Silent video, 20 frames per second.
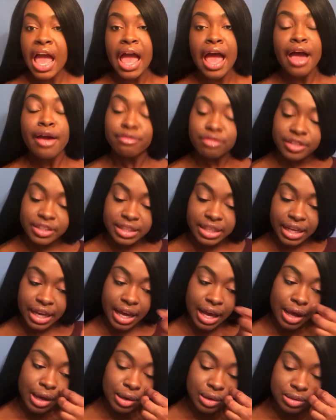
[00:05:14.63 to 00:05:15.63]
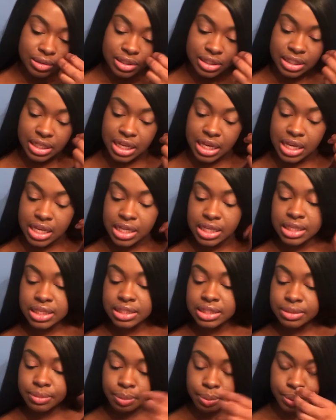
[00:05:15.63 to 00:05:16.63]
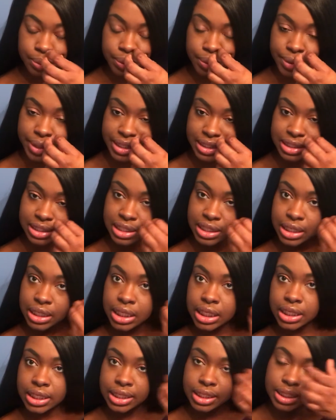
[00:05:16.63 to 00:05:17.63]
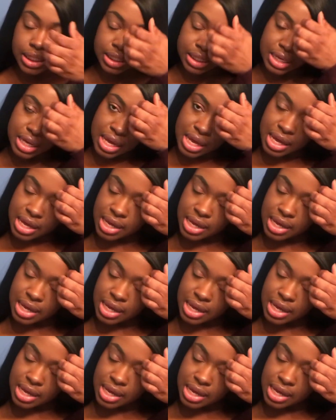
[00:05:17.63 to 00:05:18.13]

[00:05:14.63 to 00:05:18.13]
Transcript: everything else is pretty good.